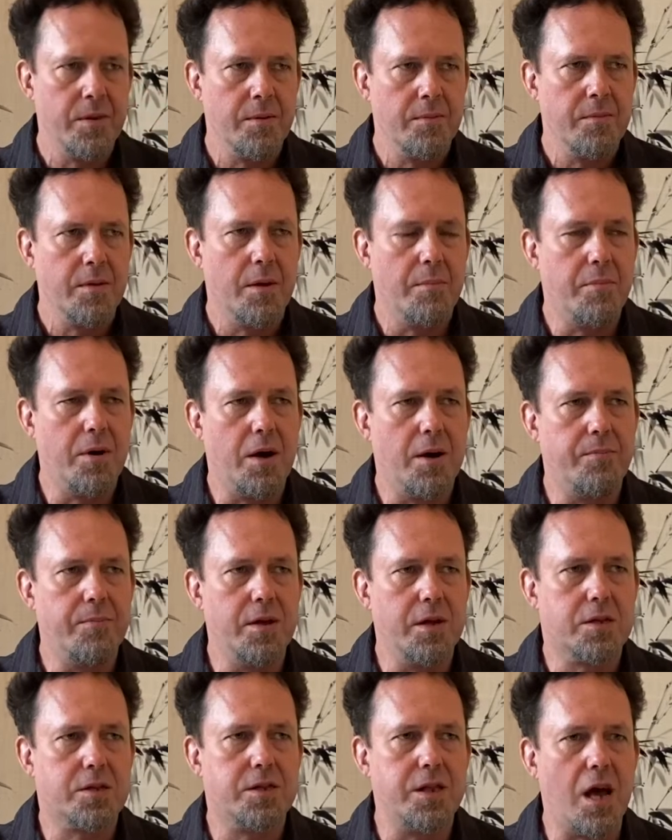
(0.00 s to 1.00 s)
but
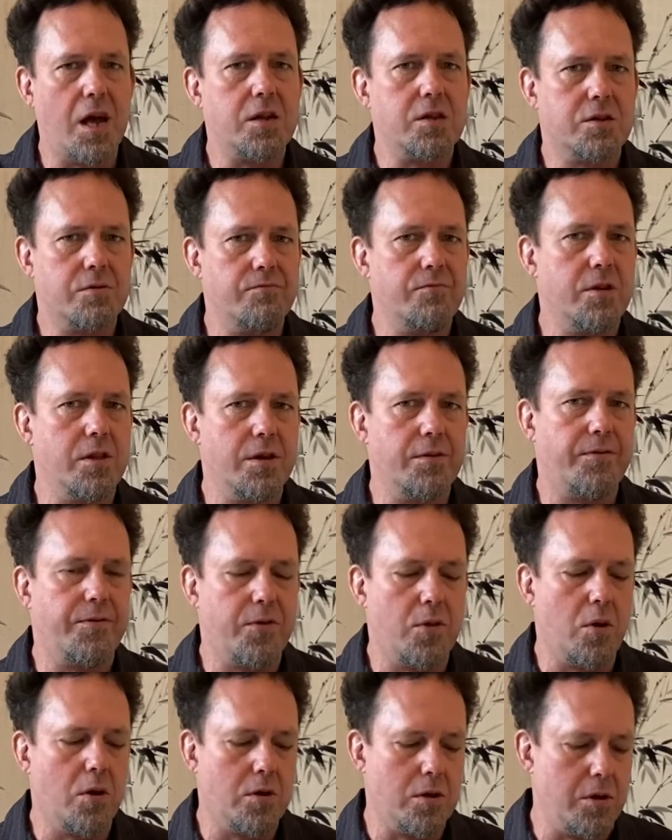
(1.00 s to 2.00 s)
it's not really
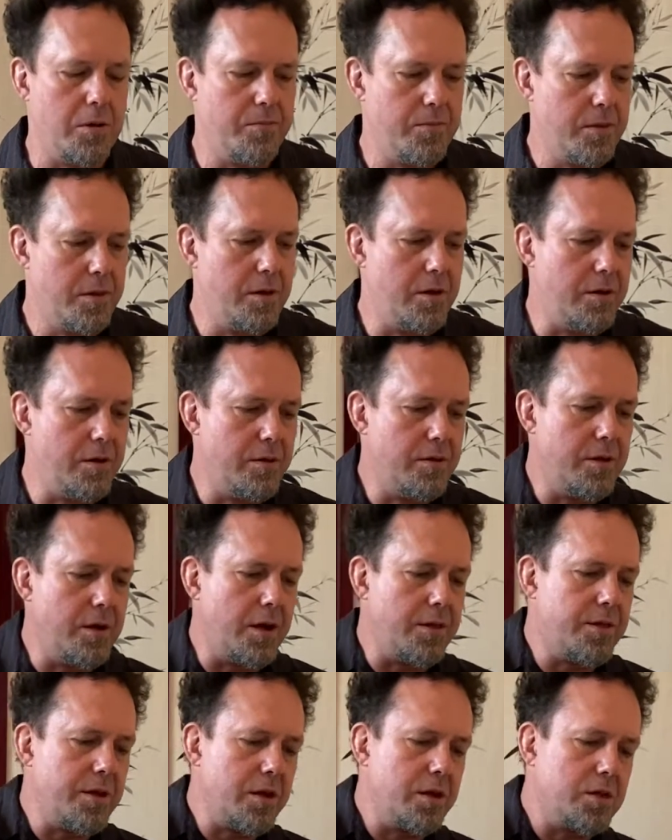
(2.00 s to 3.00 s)
floral. I
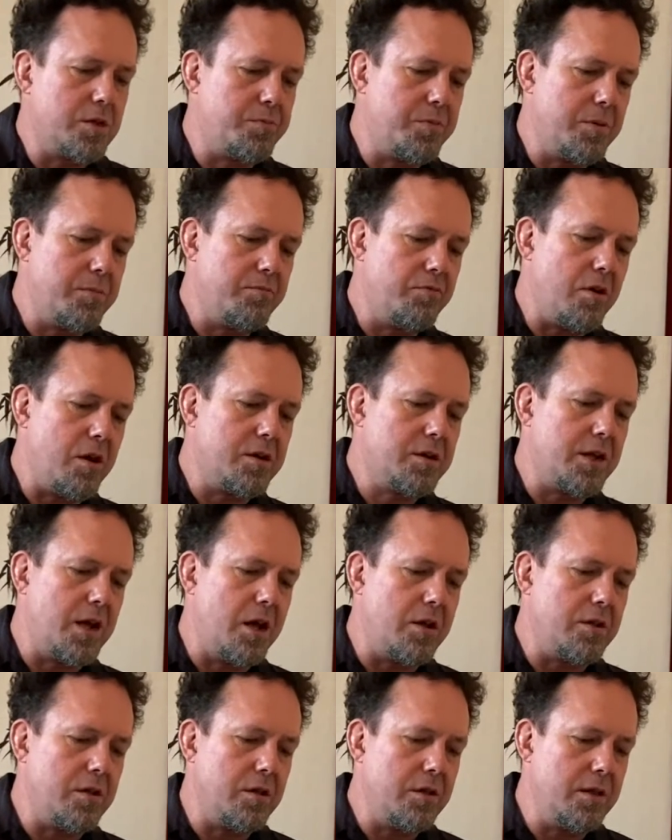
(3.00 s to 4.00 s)
think it's been brought
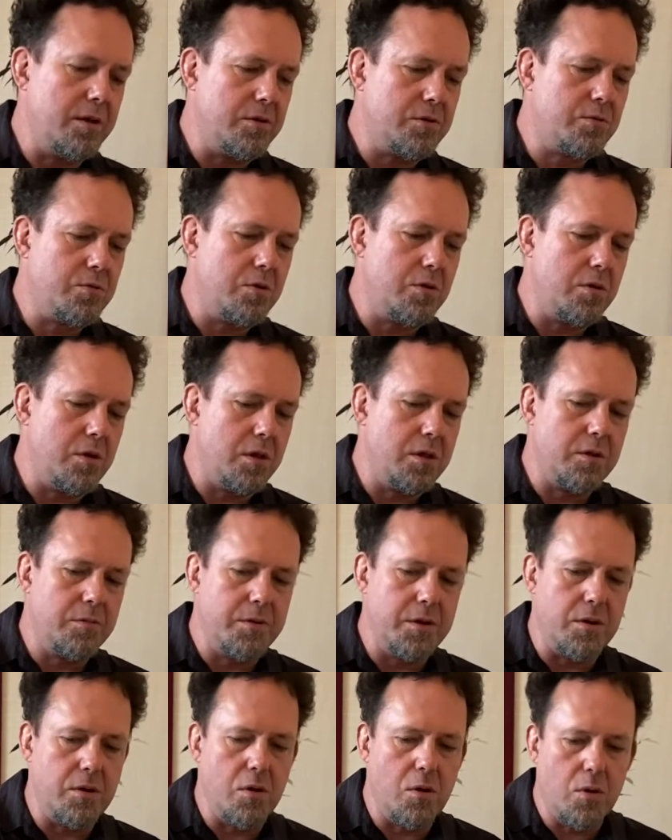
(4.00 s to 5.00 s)
down. The leaves were a little
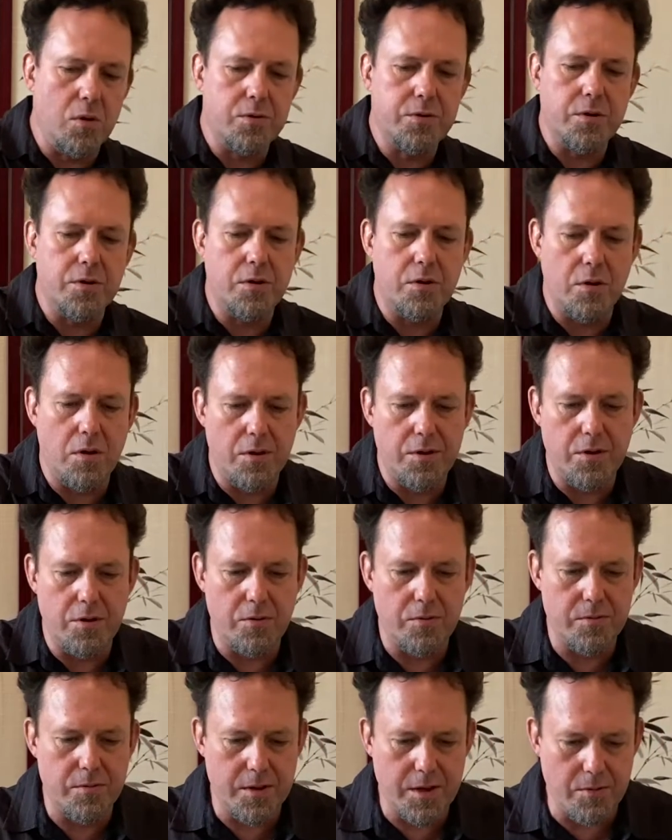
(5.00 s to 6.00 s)
bit older,
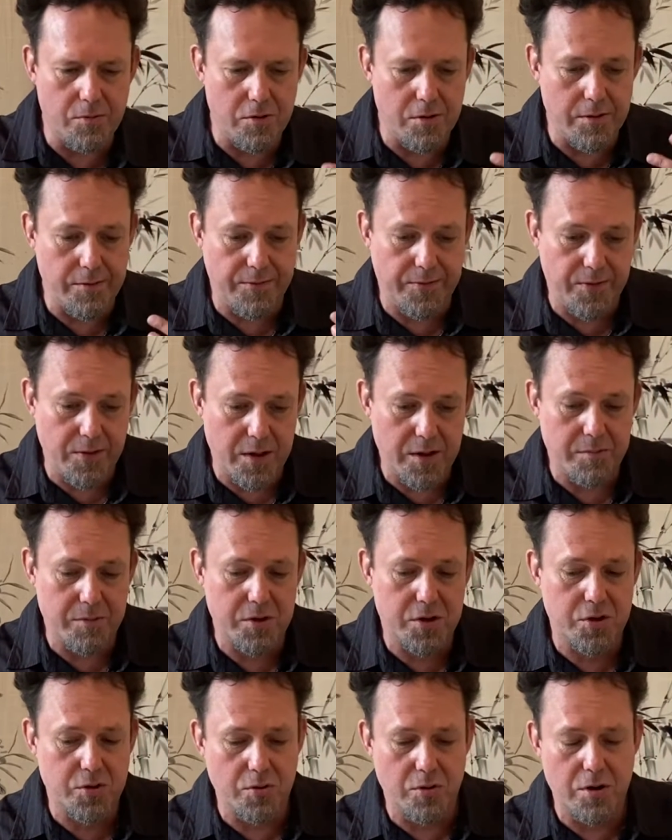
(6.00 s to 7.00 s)
although they weren't fully
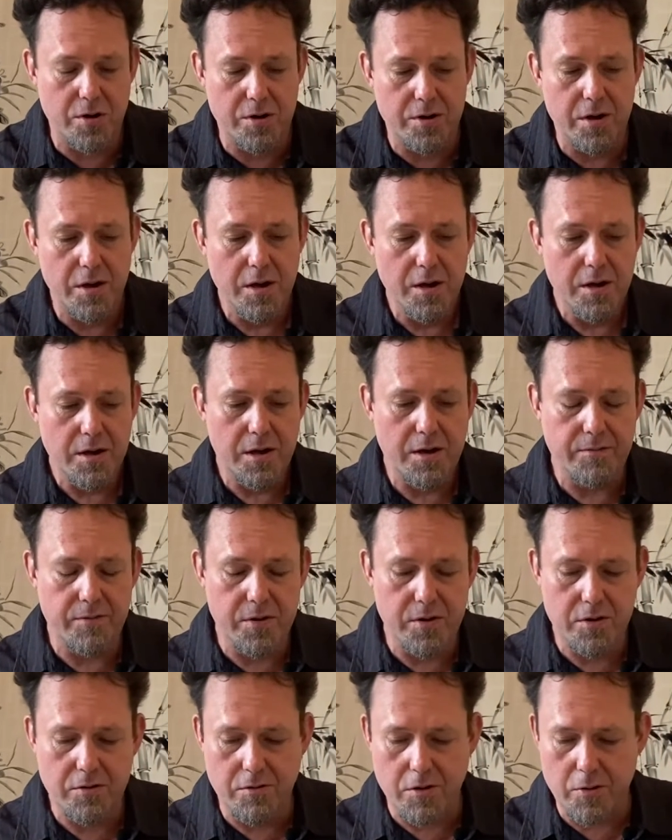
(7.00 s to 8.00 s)
matured given
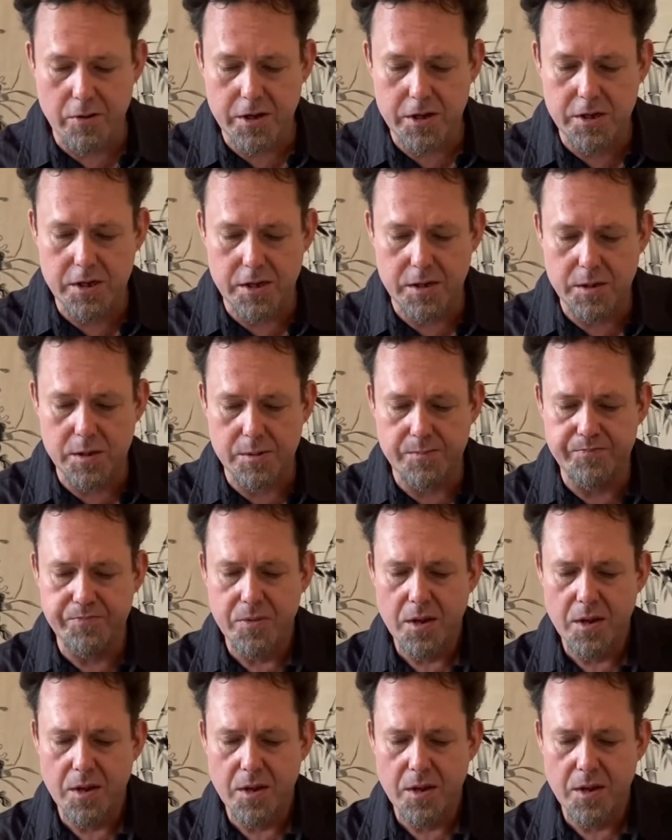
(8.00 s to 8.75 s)
the growing season.